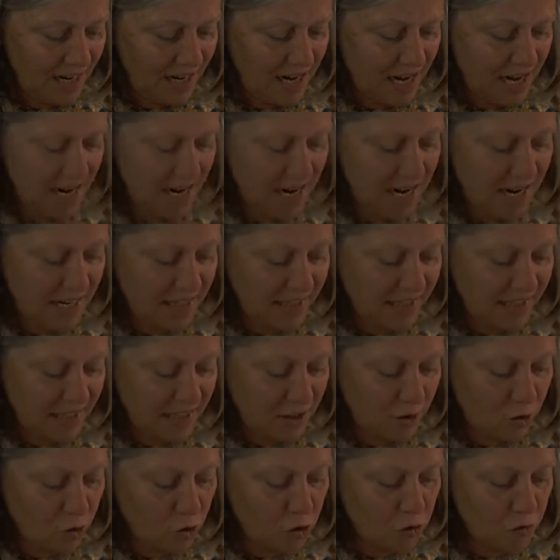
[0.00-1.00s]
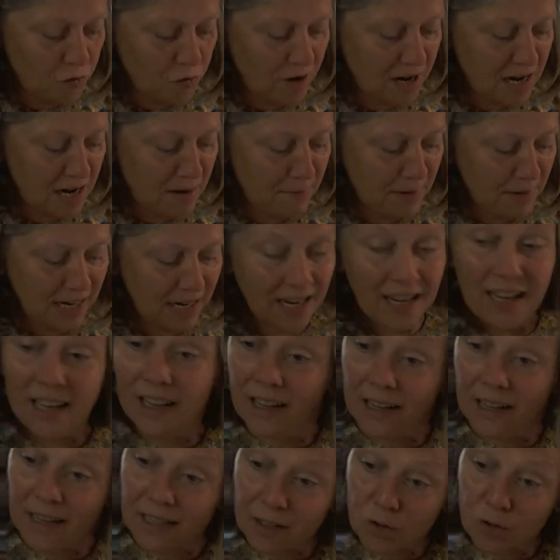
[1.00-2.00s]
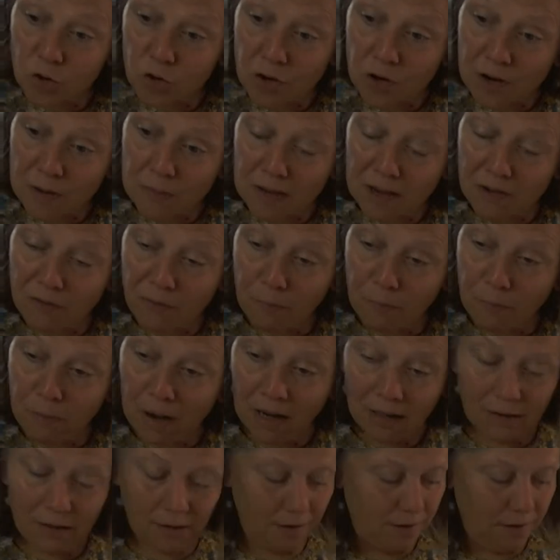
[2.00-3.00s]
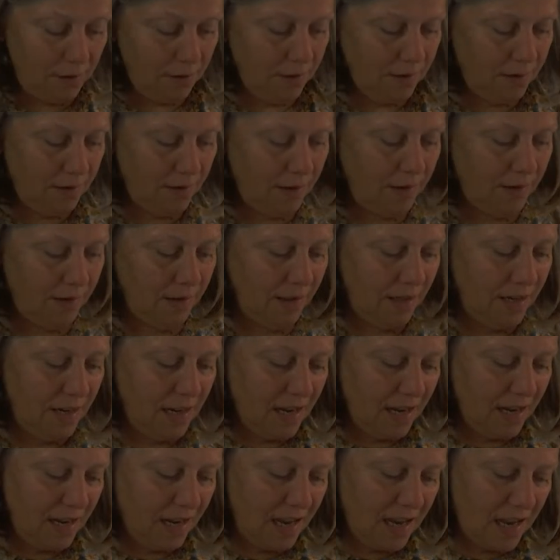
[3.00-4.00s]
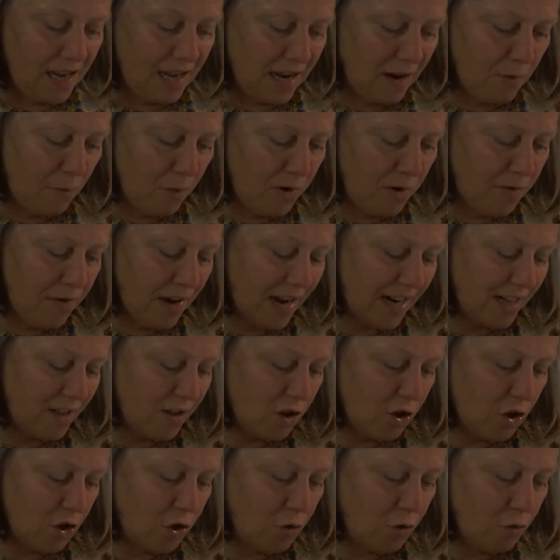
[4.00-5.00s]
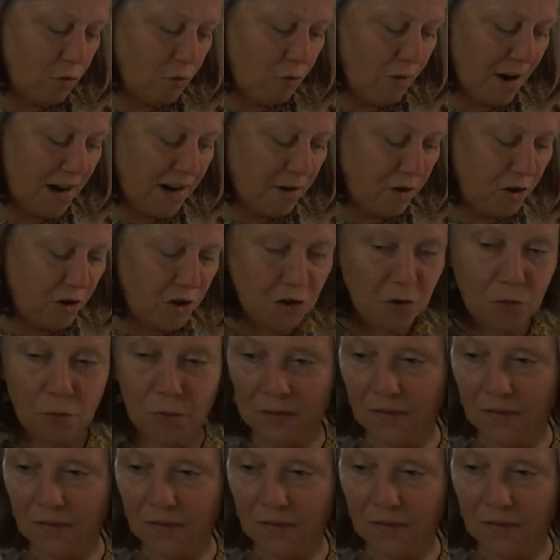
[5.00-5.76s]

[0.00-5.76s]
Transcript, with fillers: He is. He's dreaming. He's dreaming of puddles. We've had torrential.